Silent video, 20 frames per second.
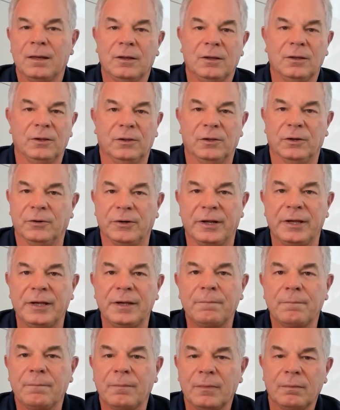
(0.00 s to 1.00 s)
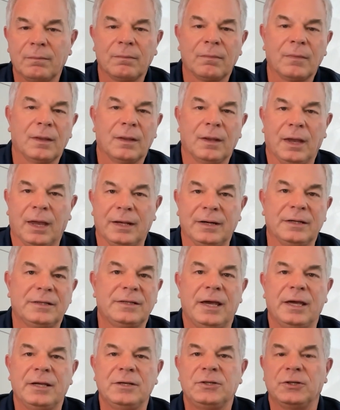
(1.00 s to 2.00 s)
learning, and
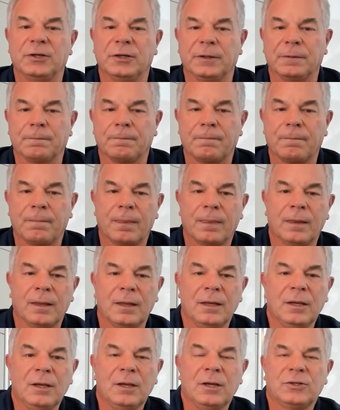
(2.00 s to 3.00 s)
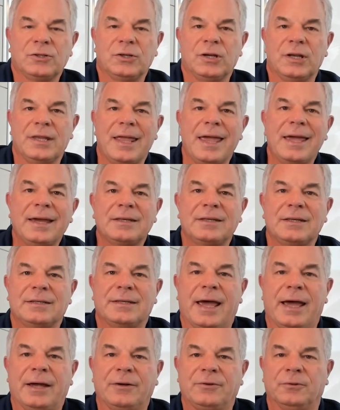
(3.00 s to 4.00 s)
attention. So the next
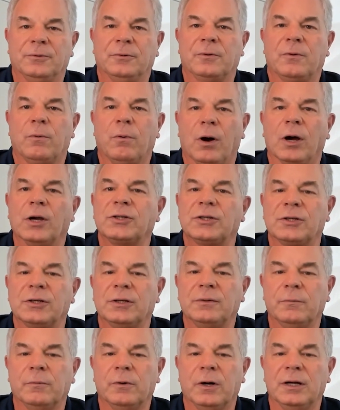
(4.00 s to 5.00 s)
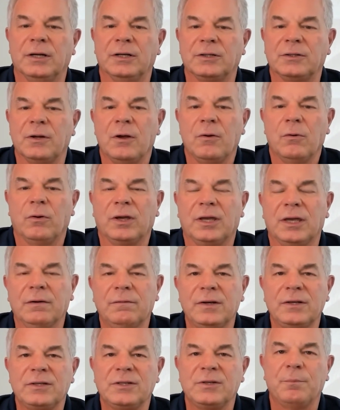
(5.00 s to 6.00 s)
natural question was, well,
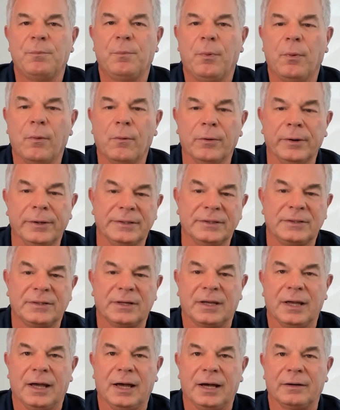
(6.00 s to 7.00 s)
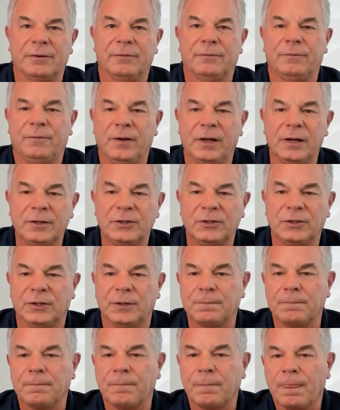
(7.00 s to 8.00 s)
given it's important to cognitive
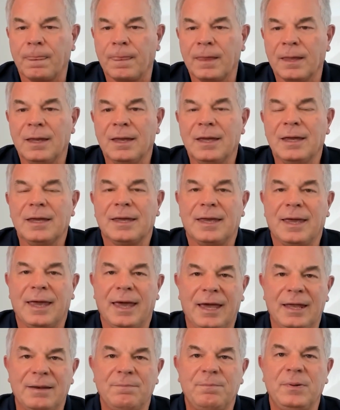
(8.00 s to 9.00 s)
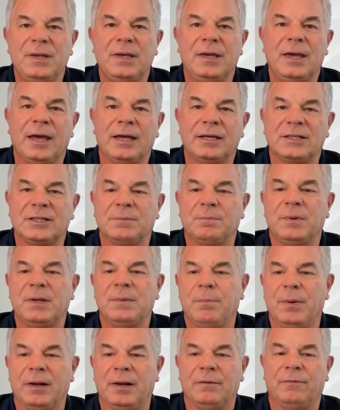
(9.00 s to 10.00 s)
function, can PS be
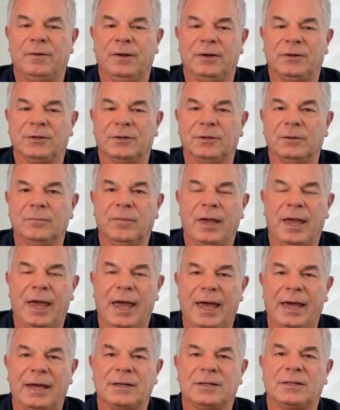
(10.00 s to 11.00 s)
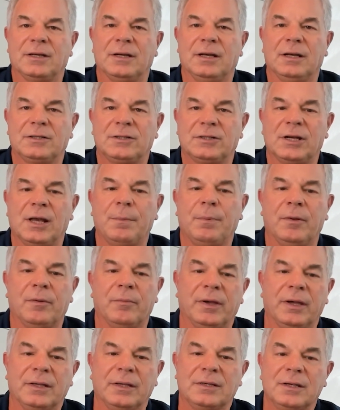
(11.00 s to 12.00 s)
beneficial as a
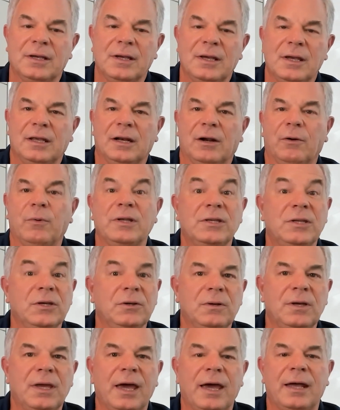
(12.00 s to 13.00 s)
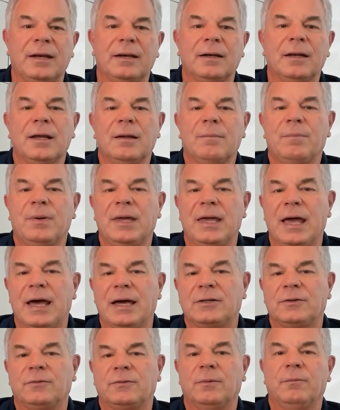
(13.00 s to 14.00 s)
supplement? We do get
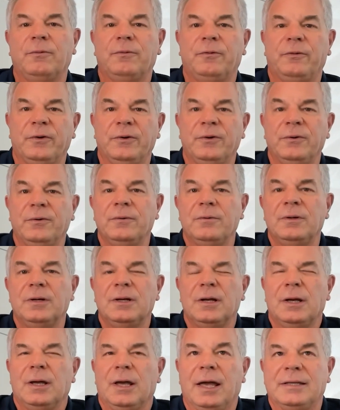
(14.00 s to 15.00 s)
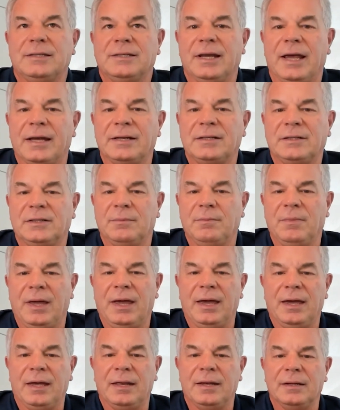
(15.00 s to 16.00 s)
PS from food. It's
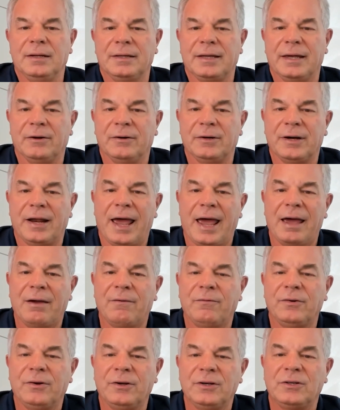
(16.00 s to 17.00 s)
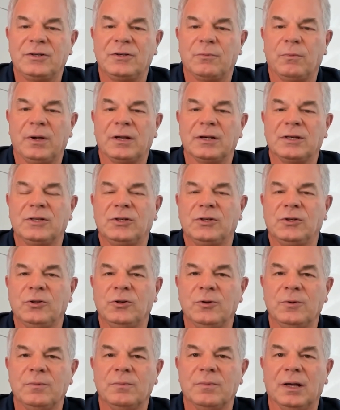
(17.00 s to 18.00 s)
estimated that on average, we
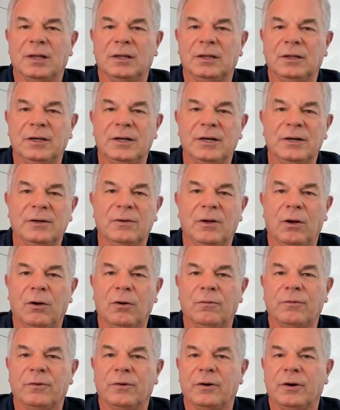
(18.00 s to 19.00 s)
consume a little over